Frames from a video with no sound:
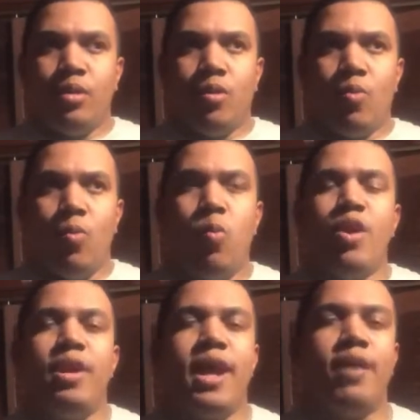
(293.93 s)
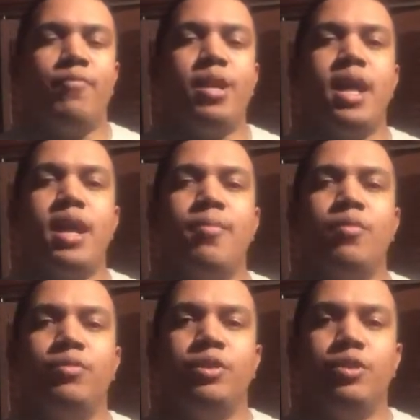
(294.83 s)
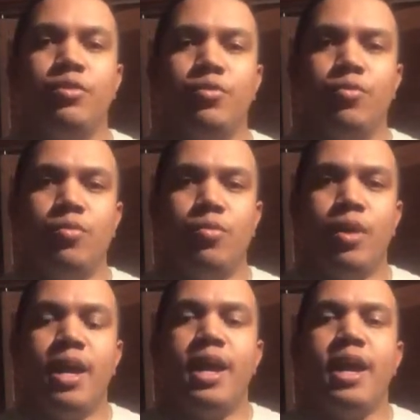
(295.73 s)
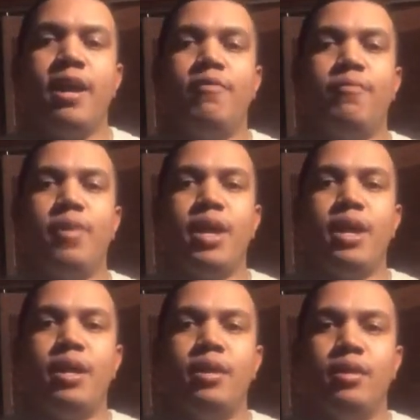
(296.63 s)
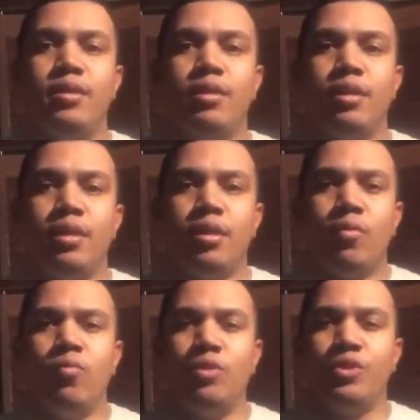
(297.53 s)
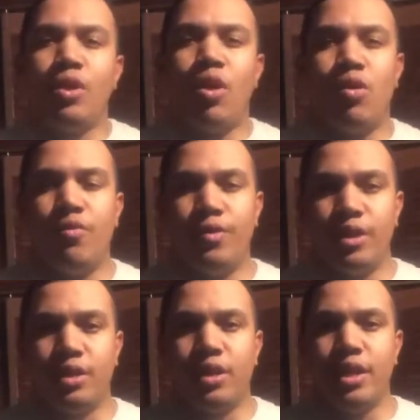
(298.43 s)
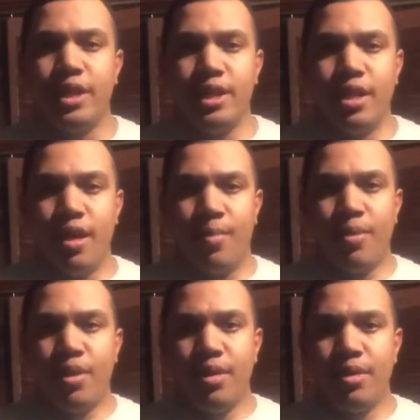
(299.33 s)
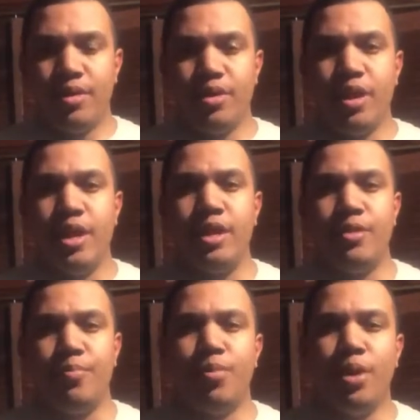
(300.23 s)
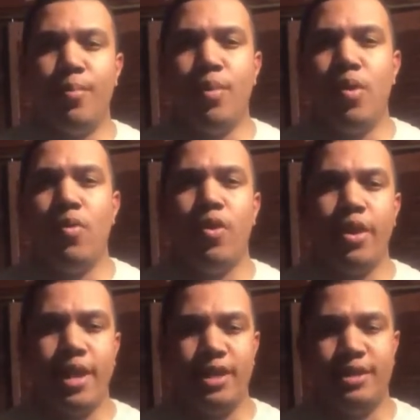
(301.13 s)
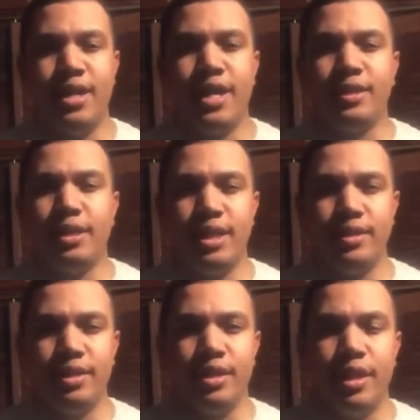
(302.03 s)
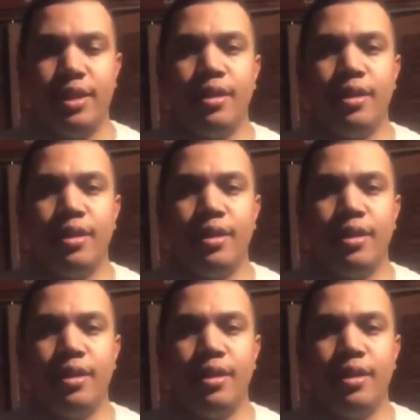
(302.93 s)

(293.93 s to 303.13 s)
wouldn't have been able to have been resolved and cleaned up and put a bow on it as nicely as it did.